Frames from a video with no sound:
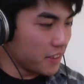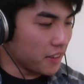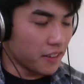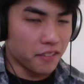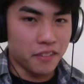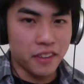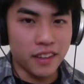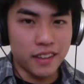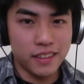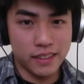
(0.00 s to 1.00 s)

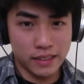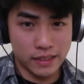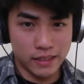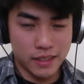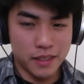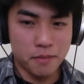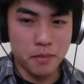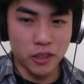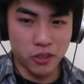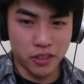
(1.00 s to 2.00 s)
of
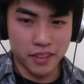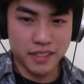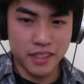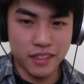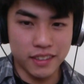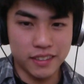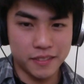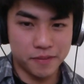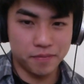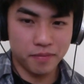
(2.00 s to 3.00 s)
me learning the song,
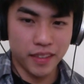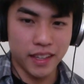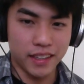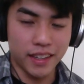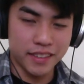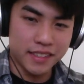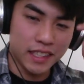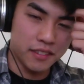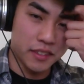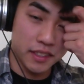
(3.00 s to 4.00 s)
I had gotten
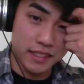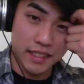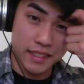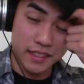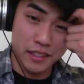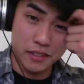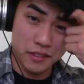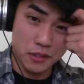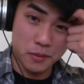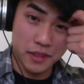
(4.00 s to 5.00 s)
sick of it because I had to hear it
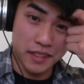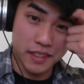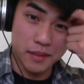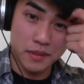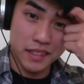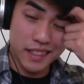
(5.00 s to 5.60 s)
so many times.